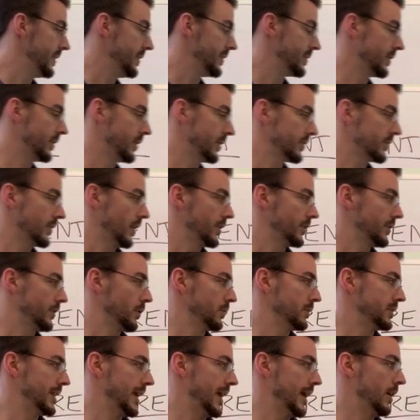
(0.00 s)
is going to start to go
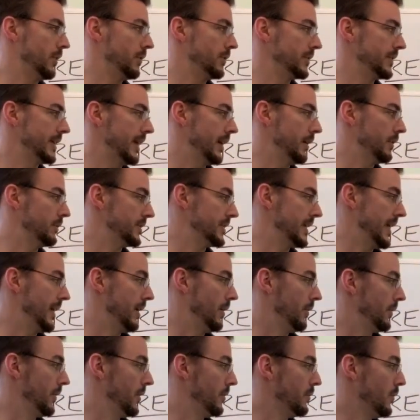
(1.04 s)
down, down,
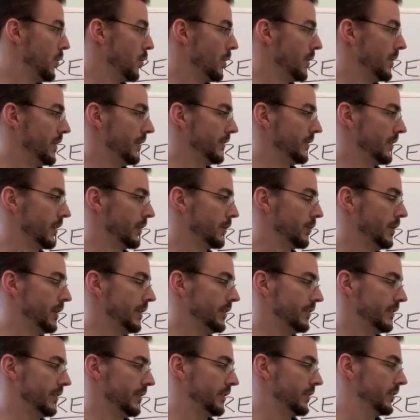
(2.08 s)
down the more this
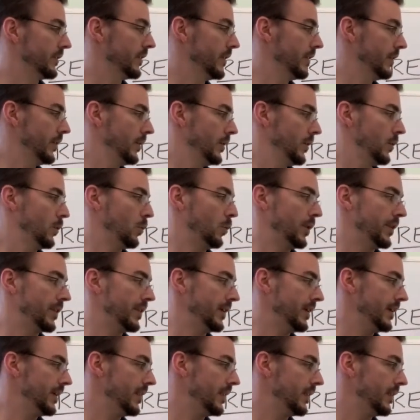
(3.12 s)
increases.
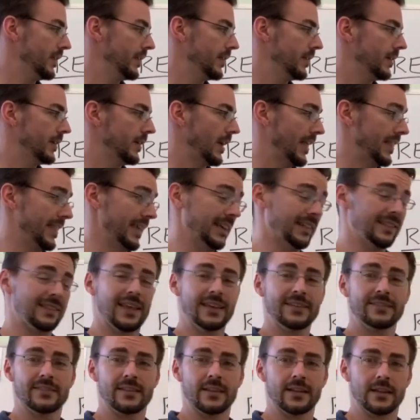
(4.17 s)
Within, I think,
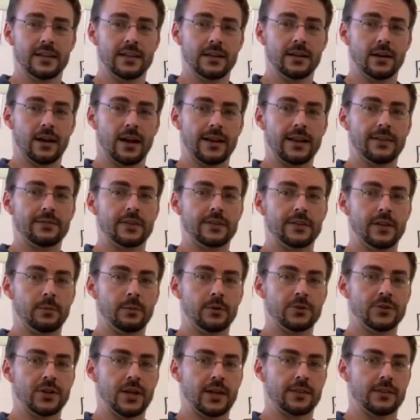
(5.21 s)
less than a year, I'd have to
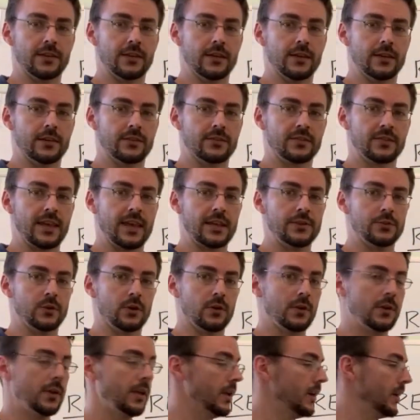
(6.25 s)
double check the
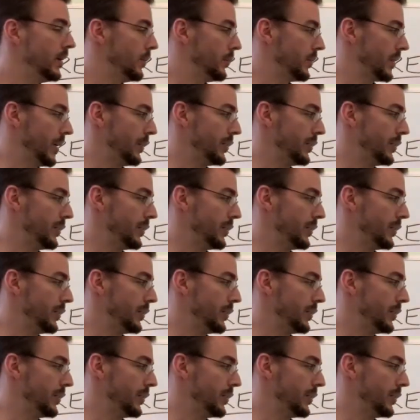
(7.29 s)
schedule, but I